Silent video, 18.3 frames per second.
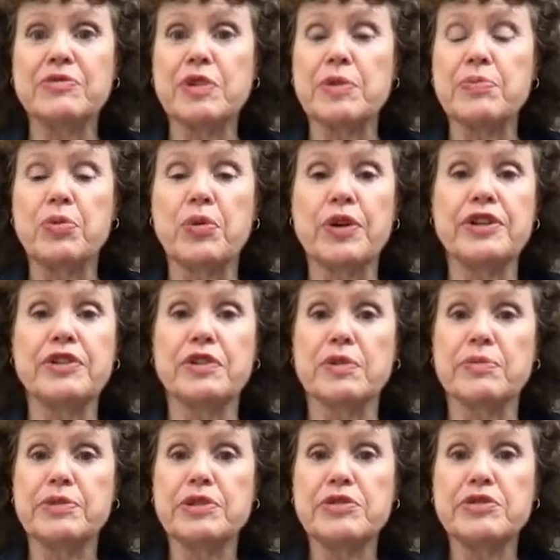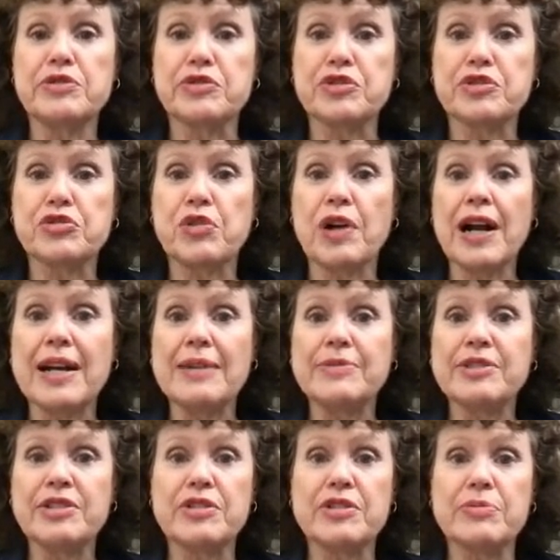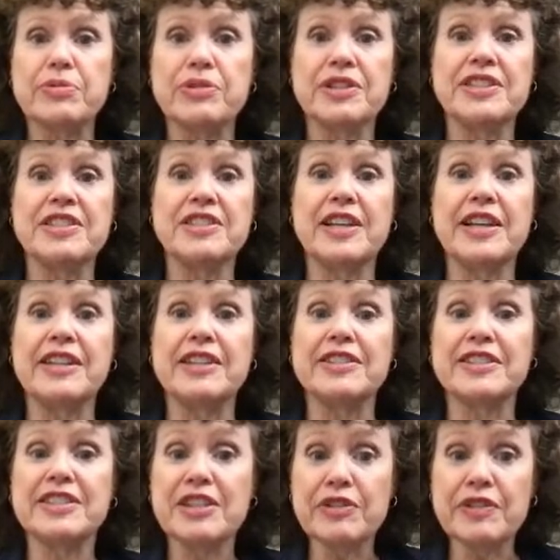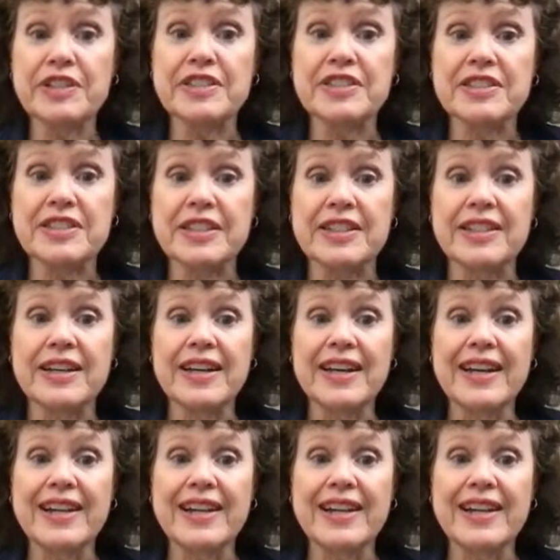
report your abuser's crimes so the police take you seriously,